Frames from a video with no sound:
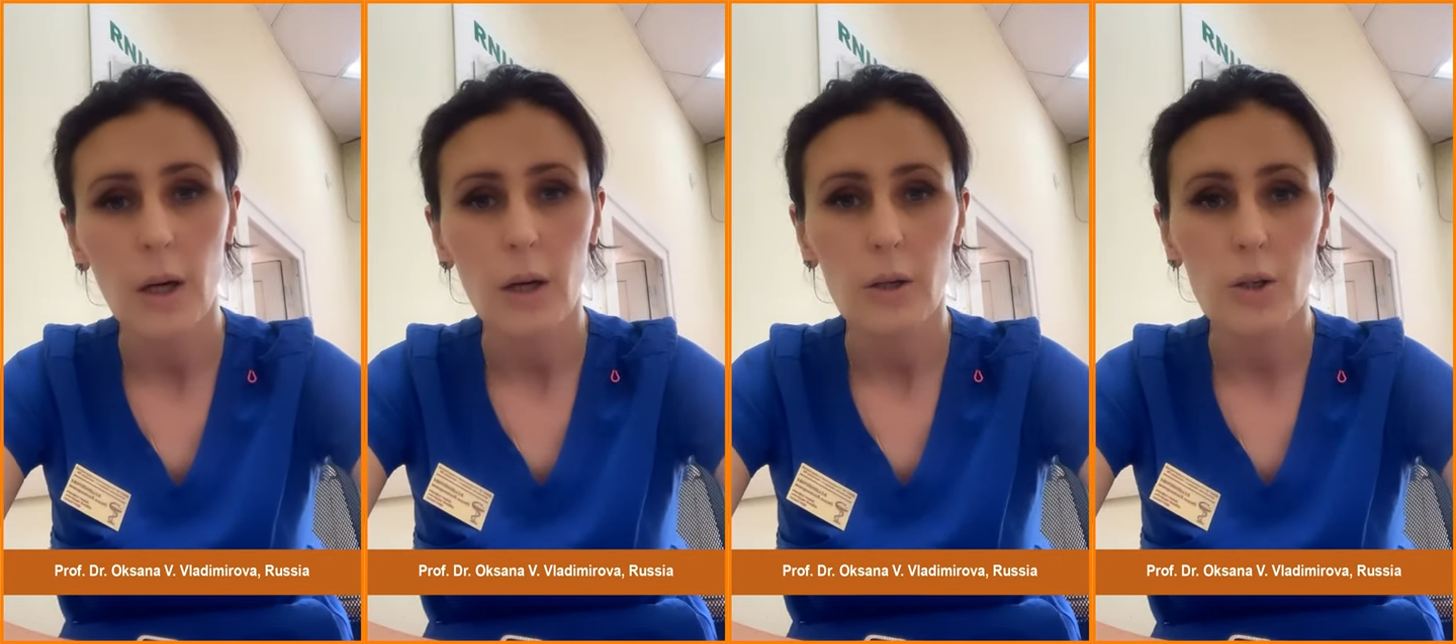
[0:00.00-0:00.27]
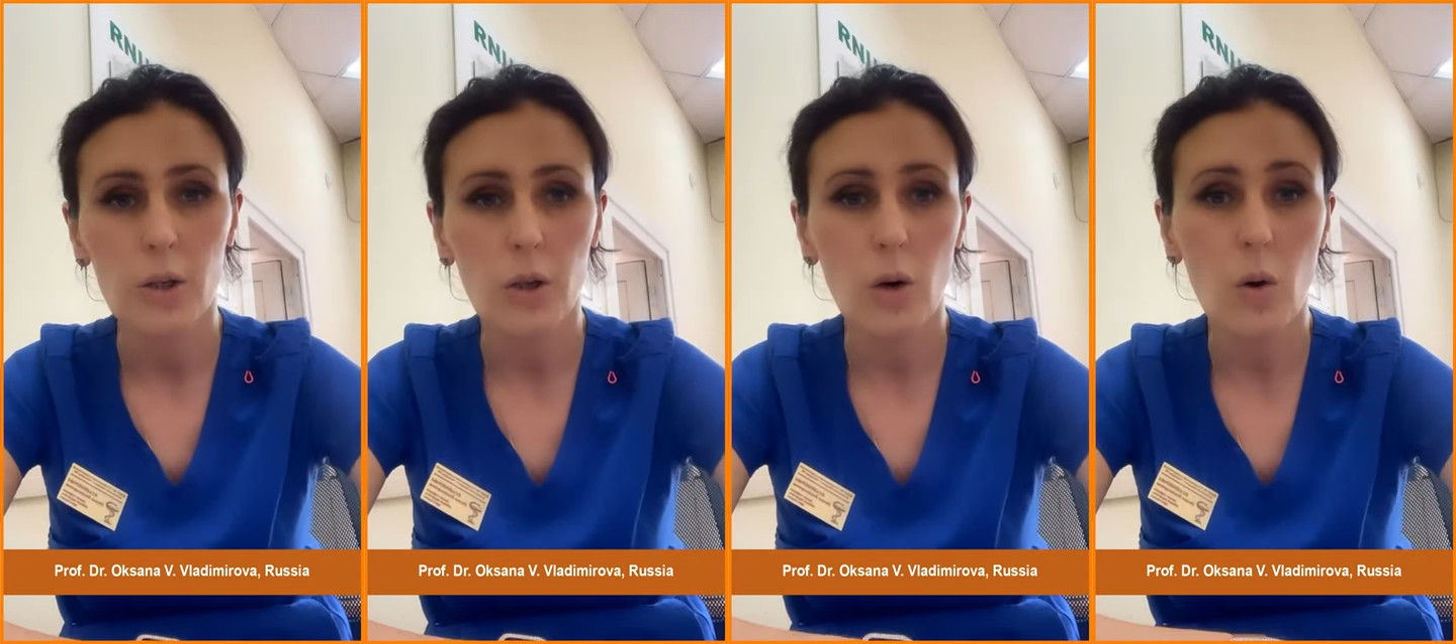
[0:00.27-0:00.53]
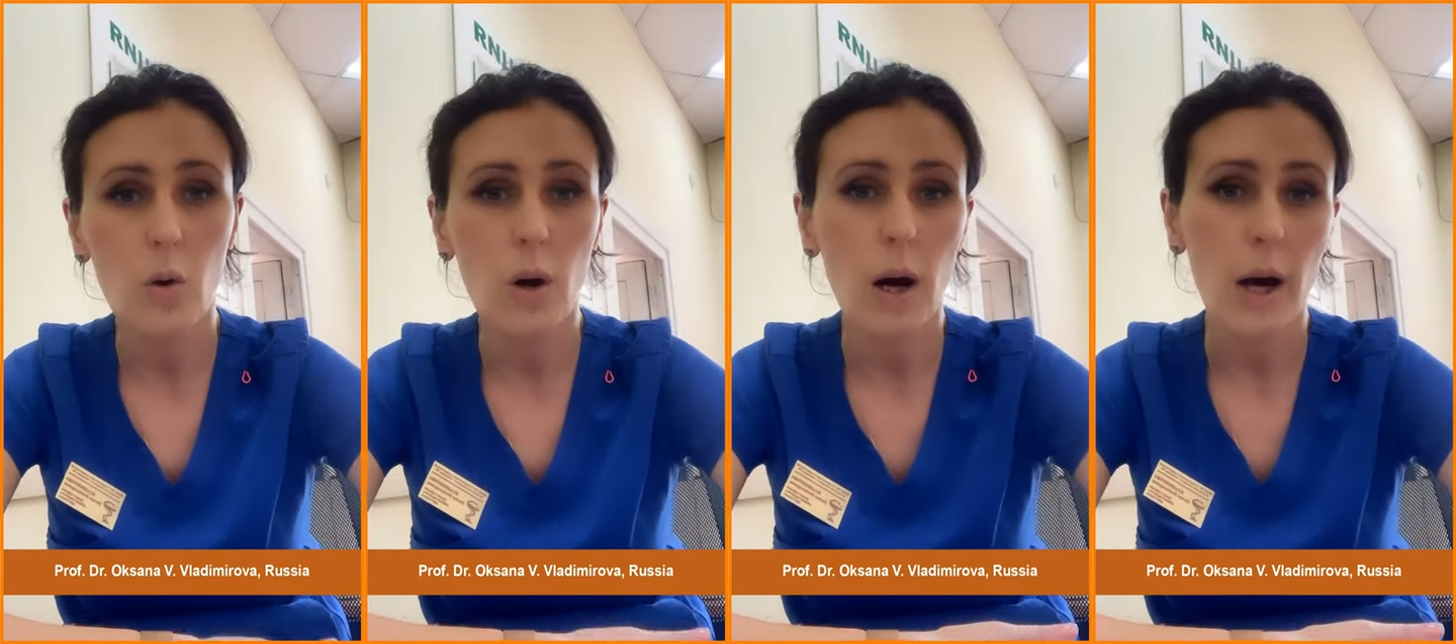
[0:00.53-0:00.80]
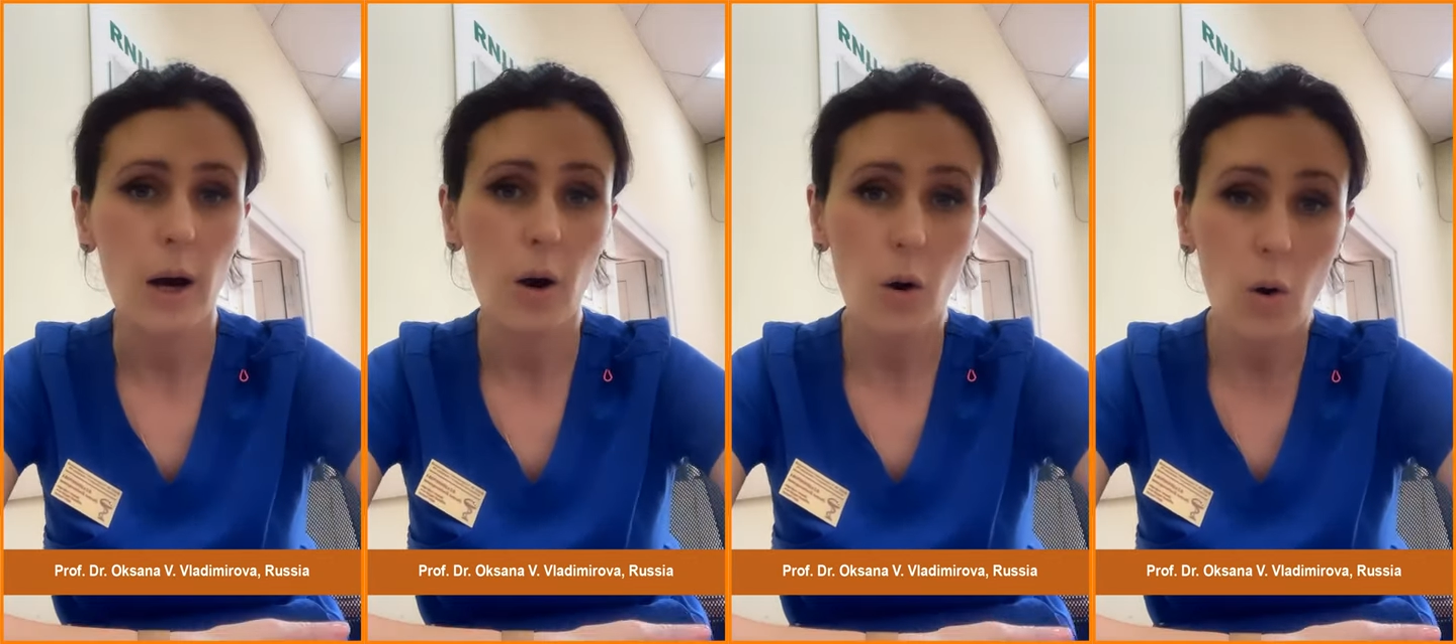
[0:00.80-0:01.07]
So
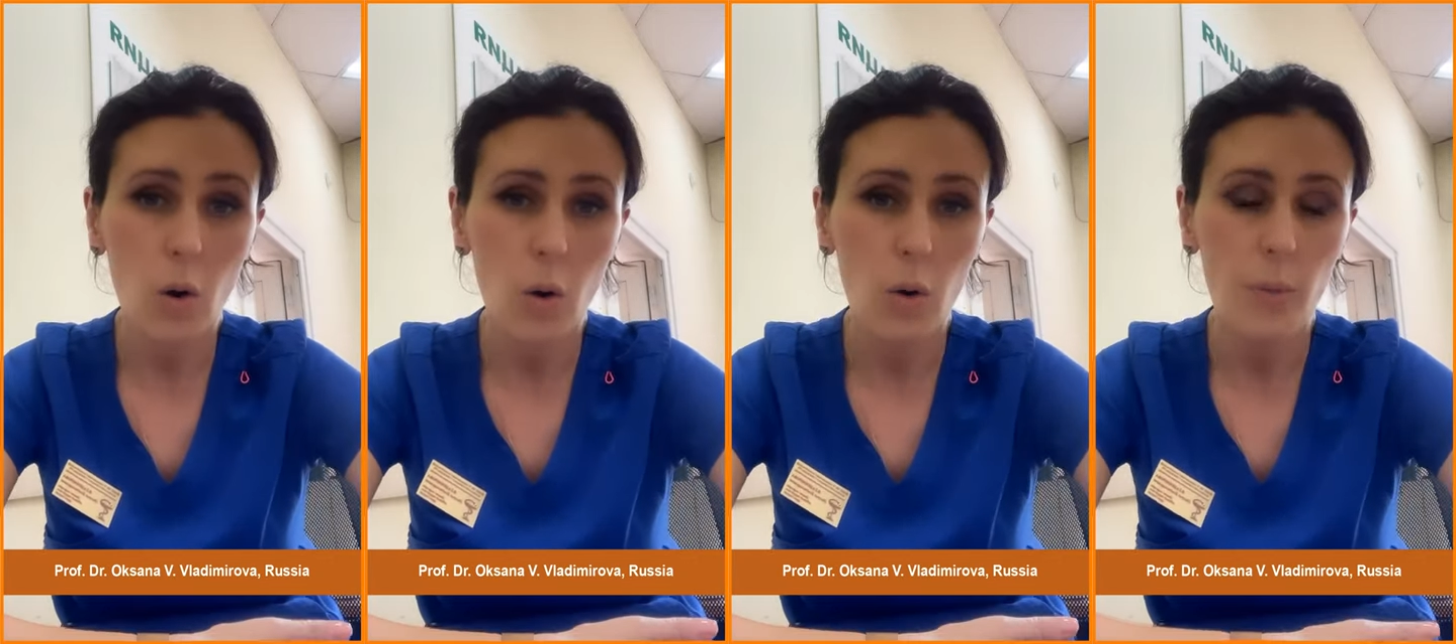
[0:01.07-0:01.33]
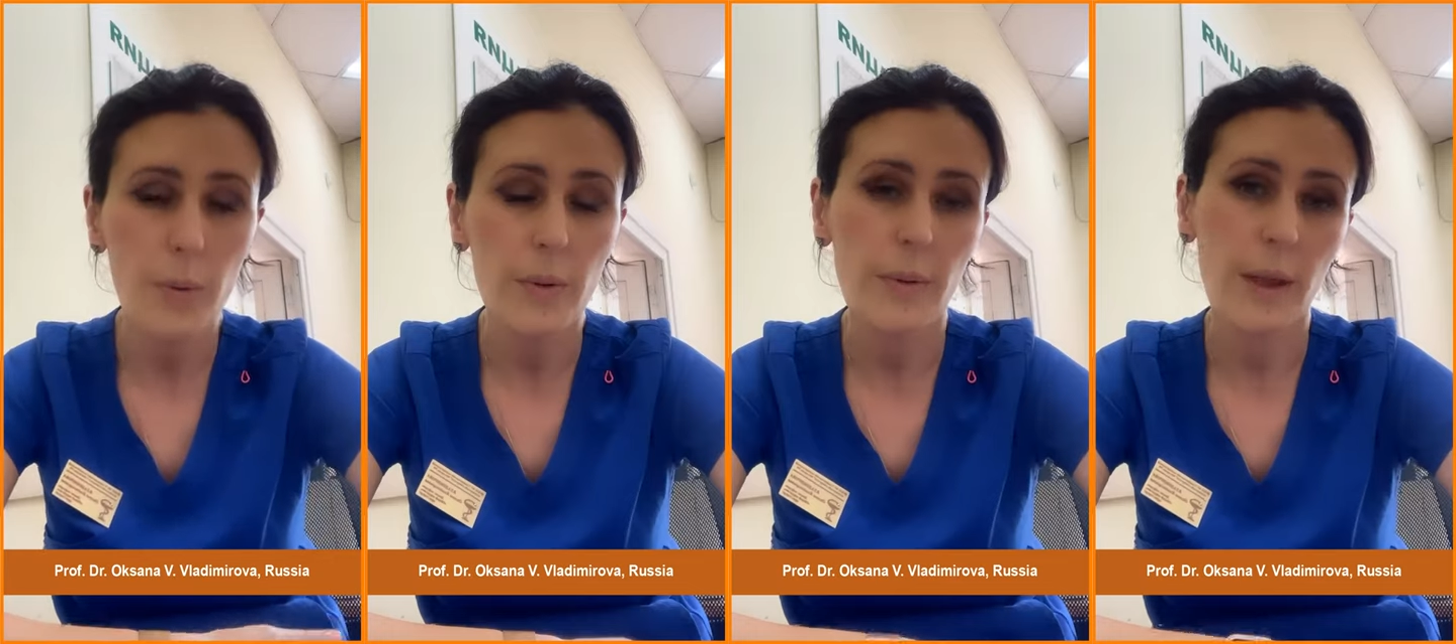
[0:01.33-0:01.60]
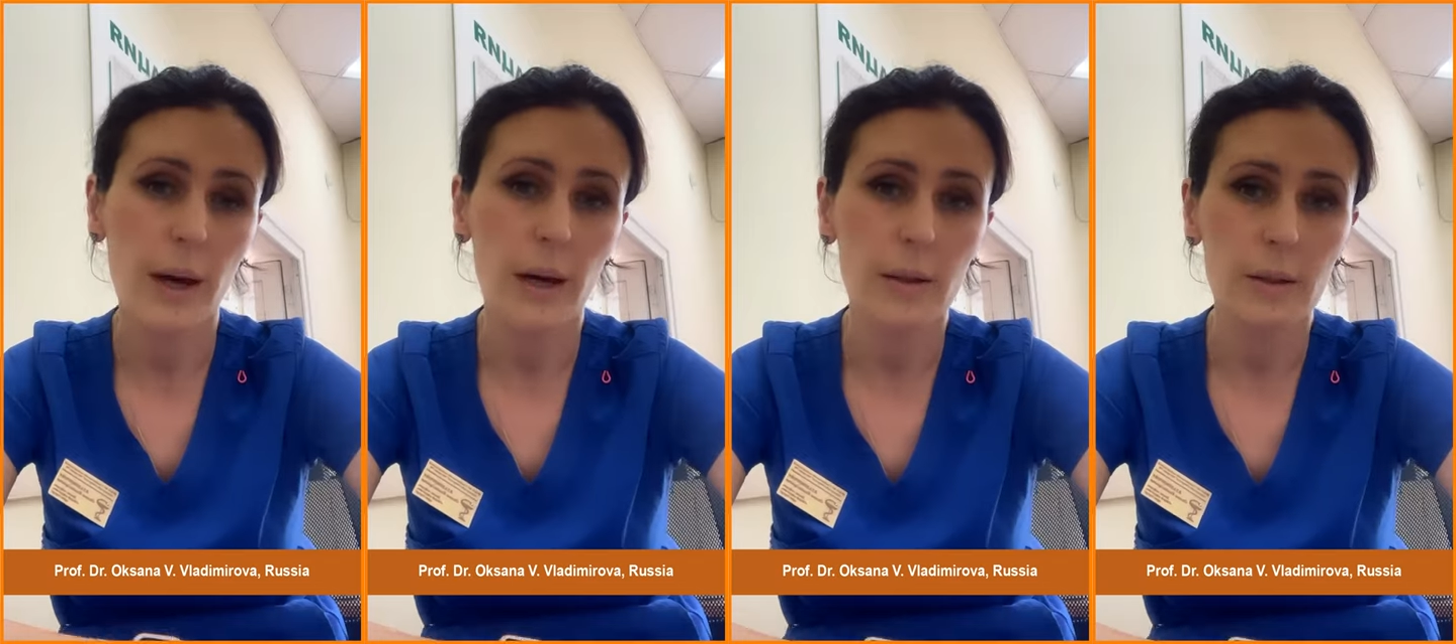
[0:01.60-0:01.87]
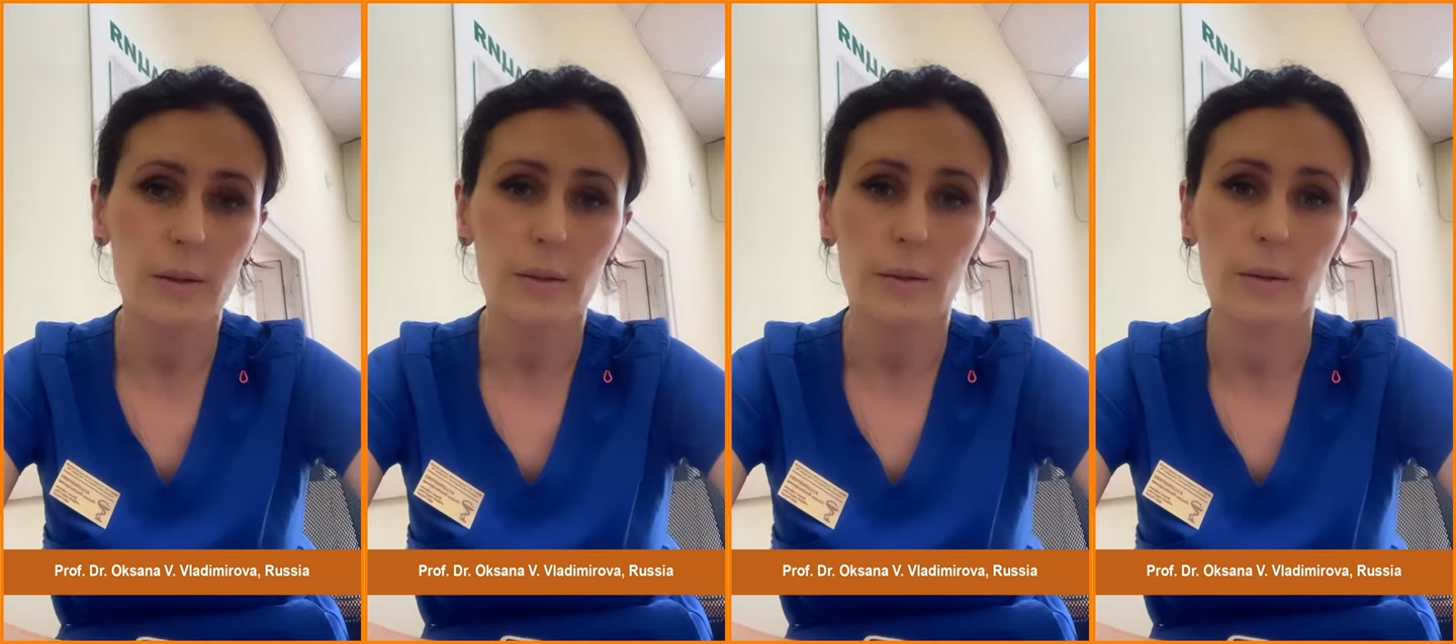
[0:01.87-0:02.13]
I hope
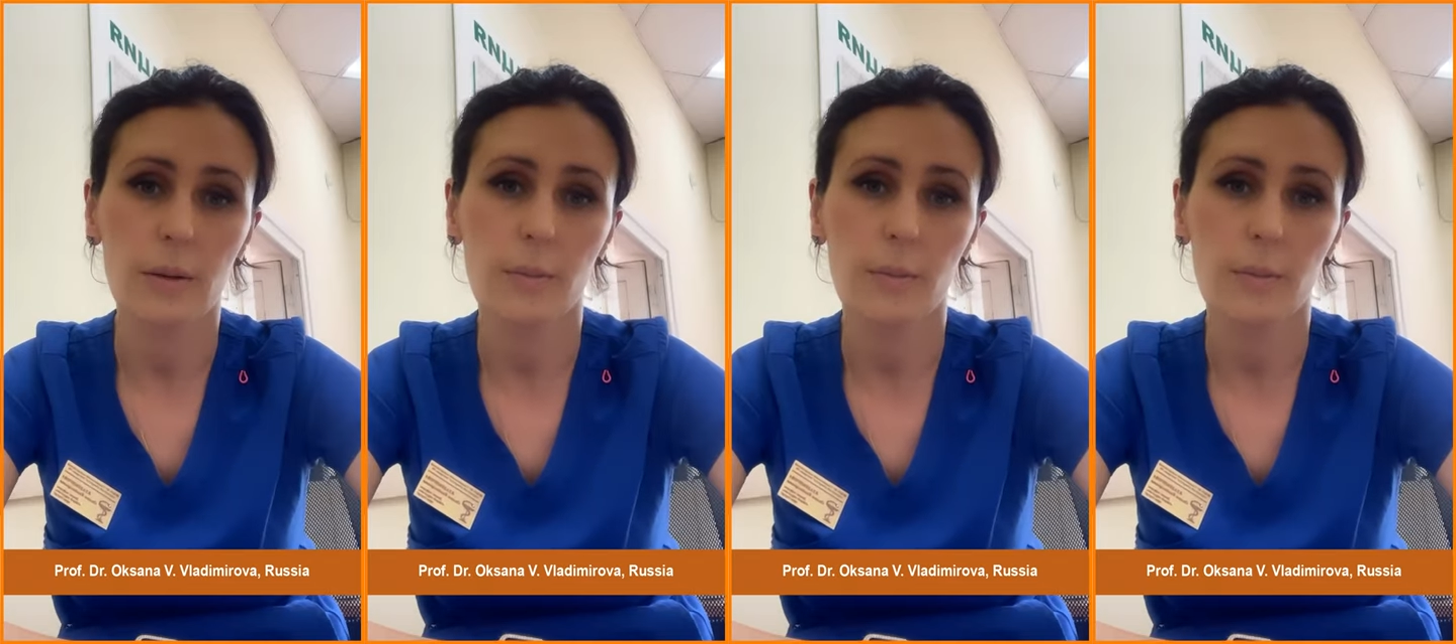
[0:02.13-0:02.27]
that uh,